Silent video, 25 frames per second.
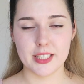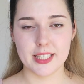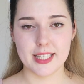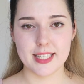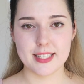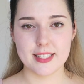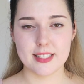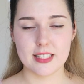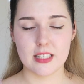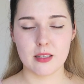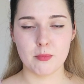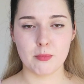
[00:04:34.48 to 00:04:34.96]

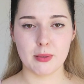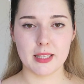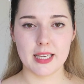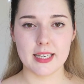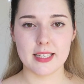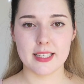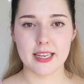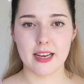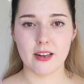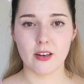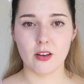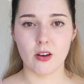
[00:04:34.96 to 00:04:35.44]
easy to
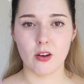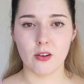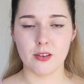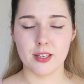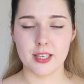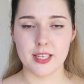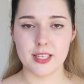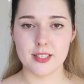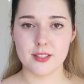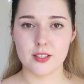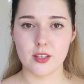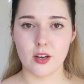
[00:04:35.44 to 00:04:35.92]
blend out
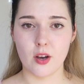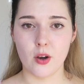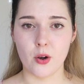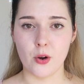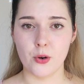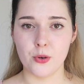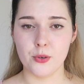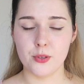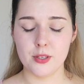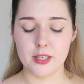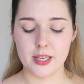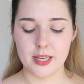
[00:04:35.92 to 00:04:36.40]
on its
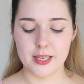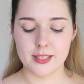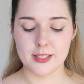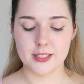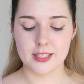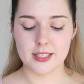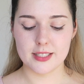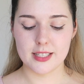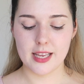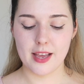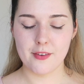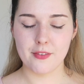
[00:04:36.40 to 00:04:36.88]
own. It
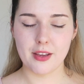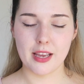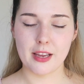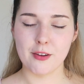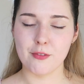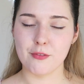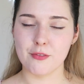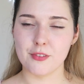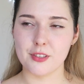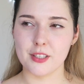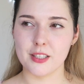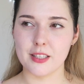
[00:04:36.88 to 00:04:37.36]
does have
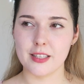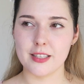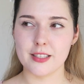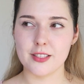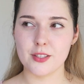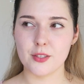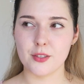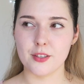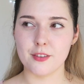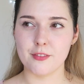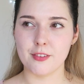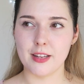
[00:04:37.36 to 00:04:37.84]
a really
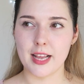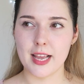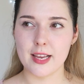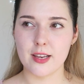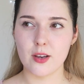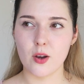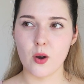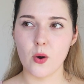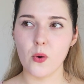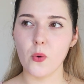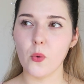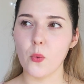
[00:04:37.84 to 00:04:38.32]
sort of
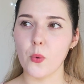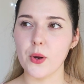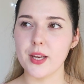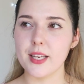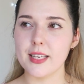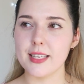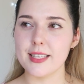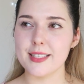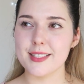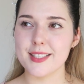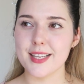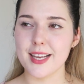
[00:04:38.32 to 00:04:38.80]
like
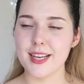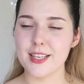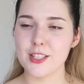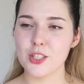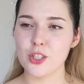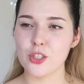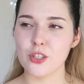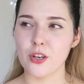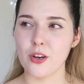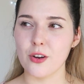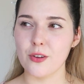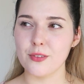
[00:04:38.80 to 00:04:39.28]
oily
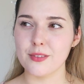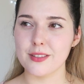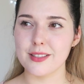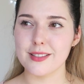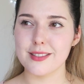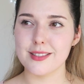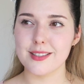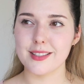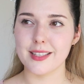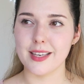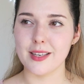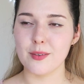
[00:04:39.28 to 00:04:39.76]
texture on the
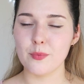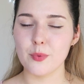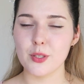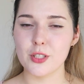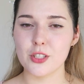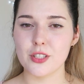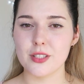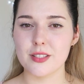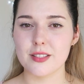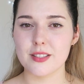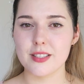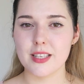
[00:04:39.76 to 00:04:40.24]
skin,
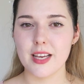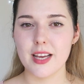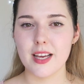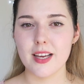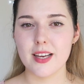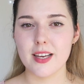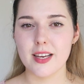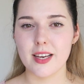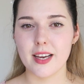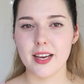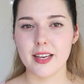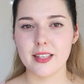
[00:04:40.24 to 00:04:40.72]
which is
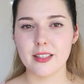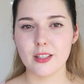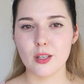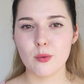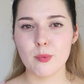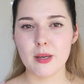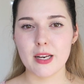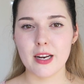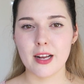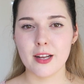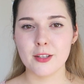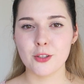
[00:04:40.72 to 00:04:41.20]
A little
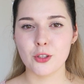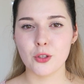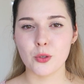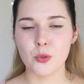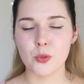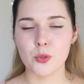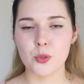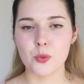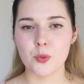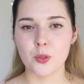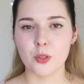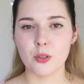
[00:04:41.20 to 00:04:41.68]
bit
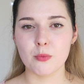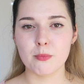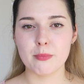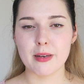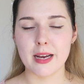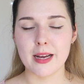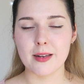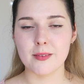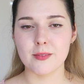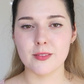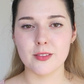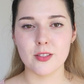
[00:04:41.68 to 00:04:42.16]
unusual,
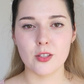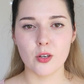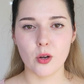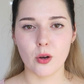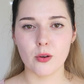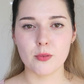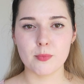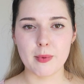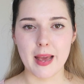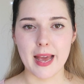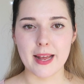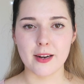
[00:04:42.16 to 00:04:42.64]
but
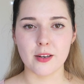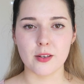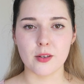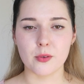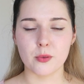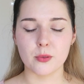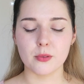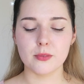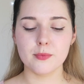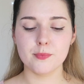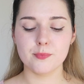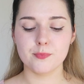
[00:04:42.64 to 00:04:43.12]
not bad at
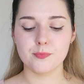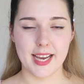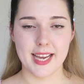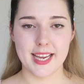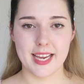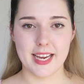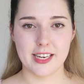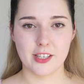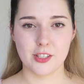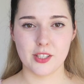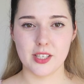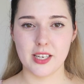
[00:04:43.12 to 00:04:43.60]
all. I
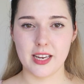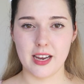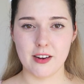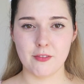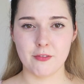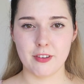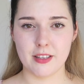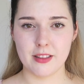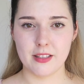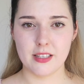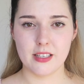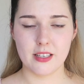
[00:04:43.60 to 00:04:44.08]
actually
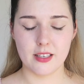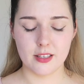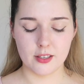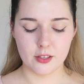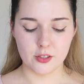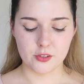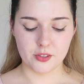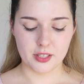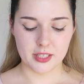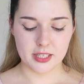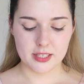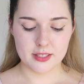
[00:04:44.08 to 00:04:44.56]
can't find the
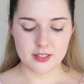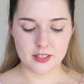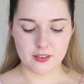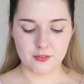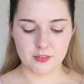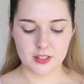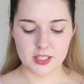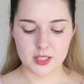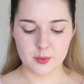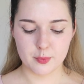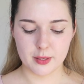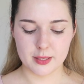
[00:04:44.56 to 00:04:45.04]
ingredients of
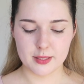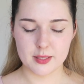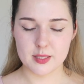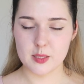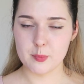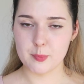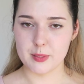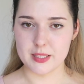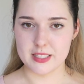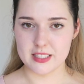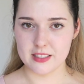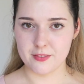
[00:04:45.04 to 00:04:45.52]
this one
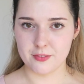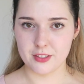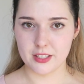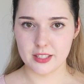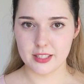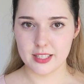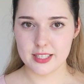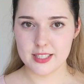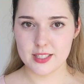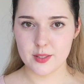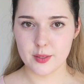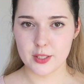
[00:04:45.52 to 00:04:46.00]

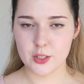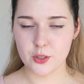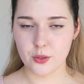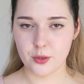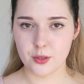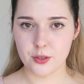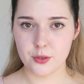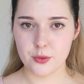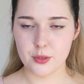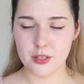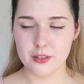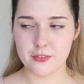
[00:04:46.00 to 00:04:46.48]
specifically, so I
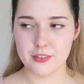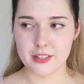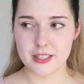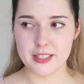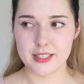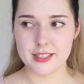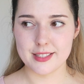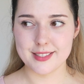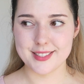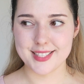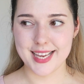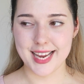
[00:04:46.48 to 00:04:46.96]
don't know if
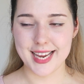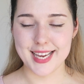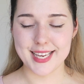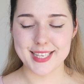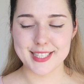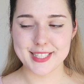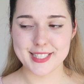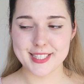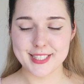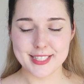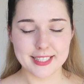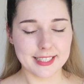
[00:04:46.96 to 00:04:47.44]
it is a
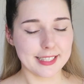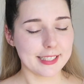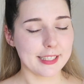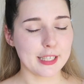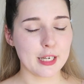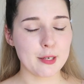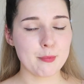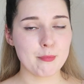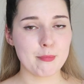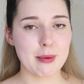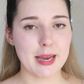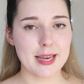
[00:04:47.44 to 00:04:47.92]

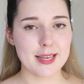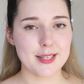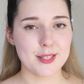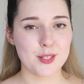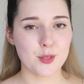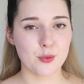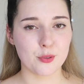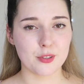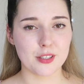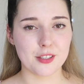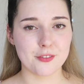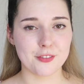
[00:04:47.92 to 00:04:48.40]
silicone base
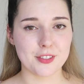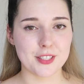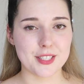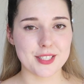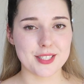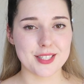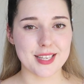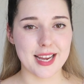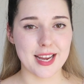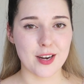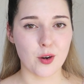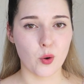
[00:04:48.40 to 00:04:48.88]
or if it
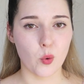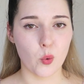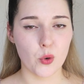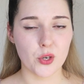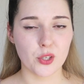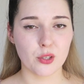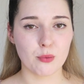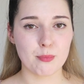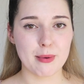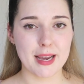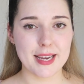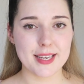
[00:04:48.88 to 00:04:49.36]
is an
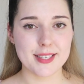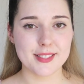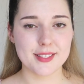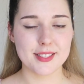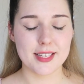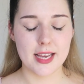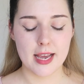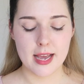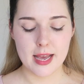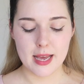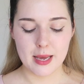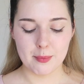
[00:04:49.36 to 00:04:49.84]
oil base,
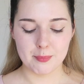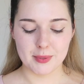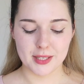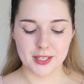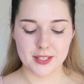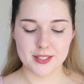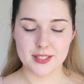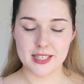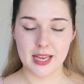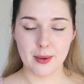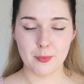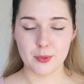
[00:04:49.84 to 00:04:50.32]

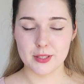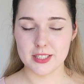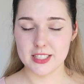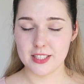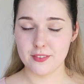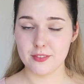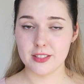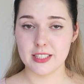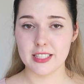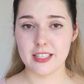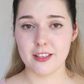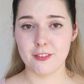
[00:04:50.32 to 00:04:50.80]
because that will
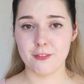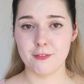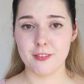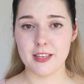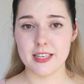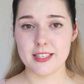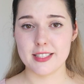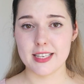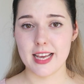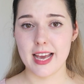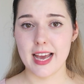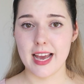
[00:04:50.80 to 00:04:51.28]
definitely
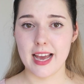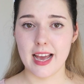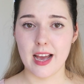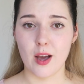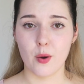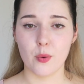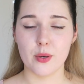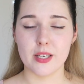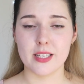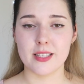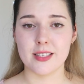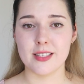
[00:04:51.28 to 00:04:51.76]
affect
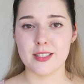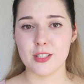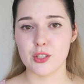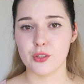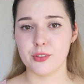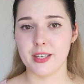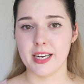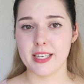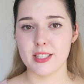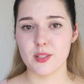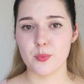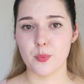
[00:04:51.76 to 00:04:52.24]
how it
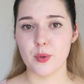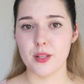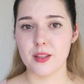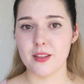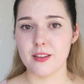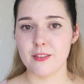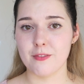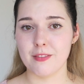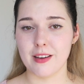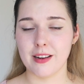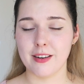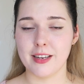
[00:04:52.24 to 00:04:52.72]
interacts with
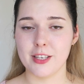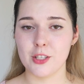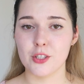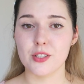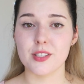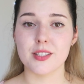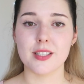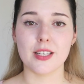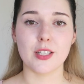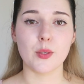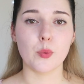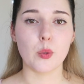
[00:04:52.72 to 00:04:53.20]
the
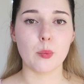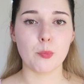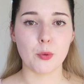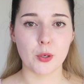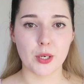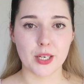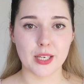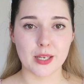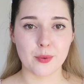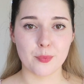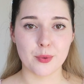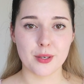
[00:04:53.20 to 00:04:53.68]
foundations that you are
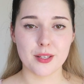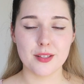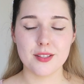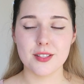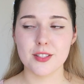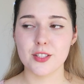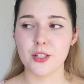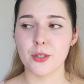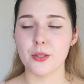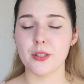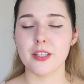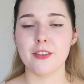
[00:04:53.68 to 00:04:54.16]
putting it with.
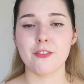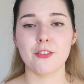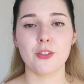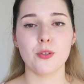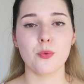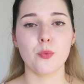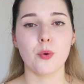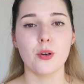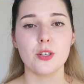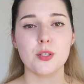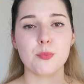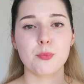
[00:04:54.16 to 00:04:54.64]
So if
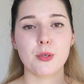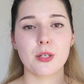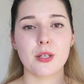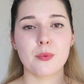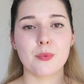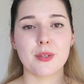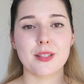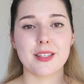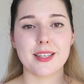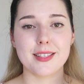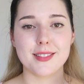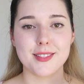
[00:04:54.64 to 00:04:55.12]
you want to put it
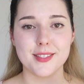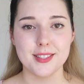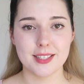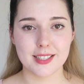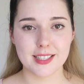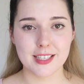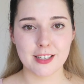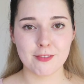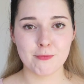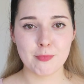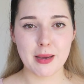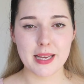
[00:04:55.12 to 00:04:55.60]
with a
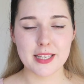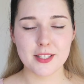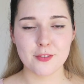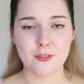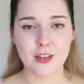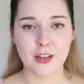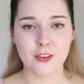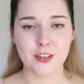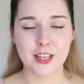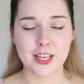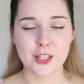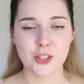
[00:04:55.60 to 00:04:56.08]
silicone based
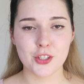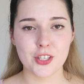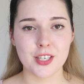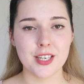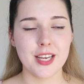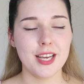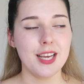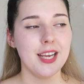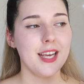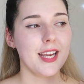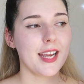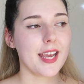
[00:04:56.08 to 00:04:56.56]
foundation,
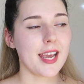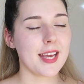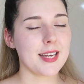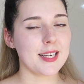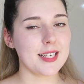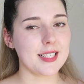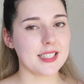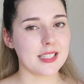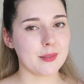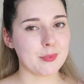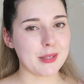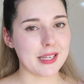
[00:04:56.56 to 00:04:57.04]
it
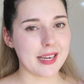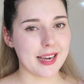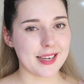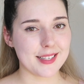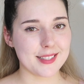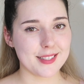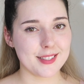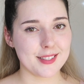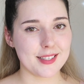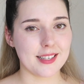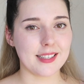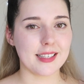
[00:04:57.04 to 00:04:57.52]
needs to be a
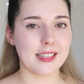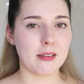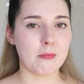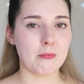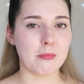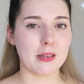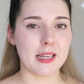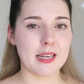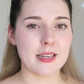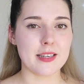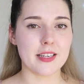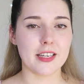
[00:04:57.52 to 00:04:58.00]
silicone
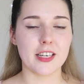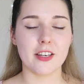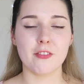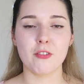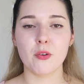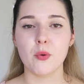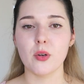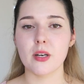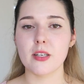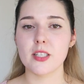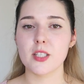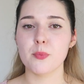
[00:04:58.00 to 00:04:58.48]
blender. If
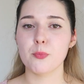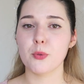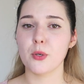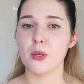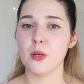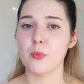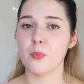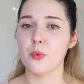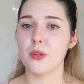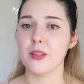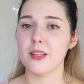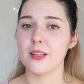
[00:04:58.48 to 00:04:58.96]
you wanted to put
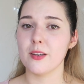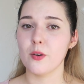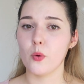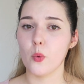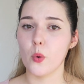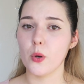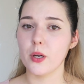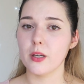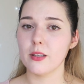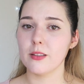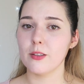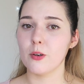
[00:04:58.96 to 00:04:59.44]
it with an
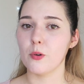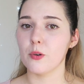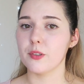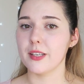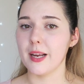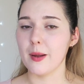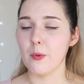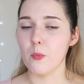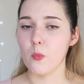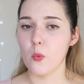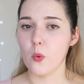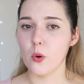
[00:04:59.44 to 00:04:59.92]
oil or
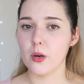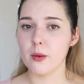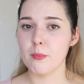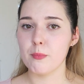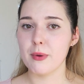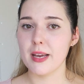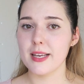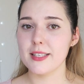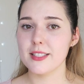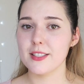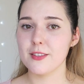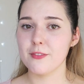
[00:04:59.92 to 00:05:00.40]
a water
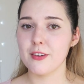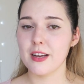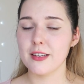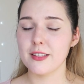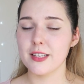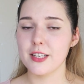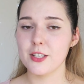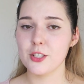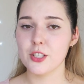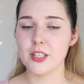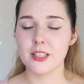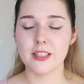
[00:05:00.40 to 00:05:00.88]
based
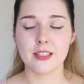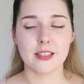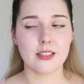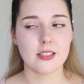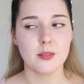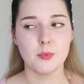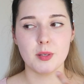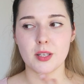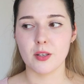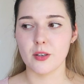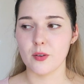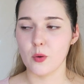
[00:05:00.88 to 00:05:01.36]
foundation, it needs
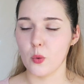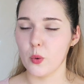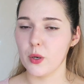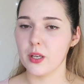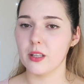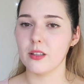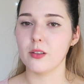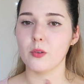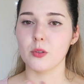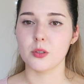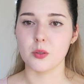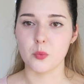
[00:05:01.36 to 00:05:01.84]
to be an
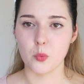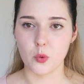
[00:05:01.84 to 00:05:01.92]
oil or a